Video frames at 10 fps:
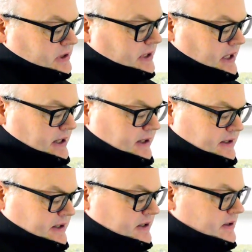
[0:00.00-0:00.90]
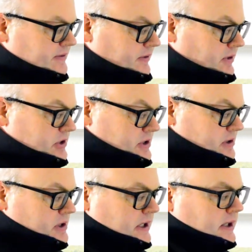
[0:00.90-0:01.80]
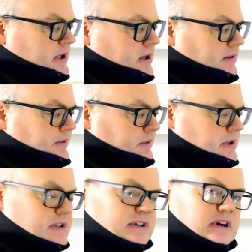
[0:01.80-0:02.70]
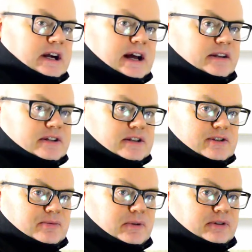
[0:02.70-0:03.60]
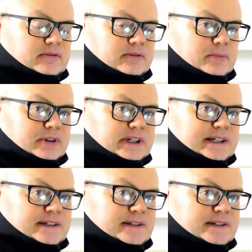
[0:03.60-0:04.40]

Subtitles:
a 1960s version of Norton Star Atlas. It's a wonderful book.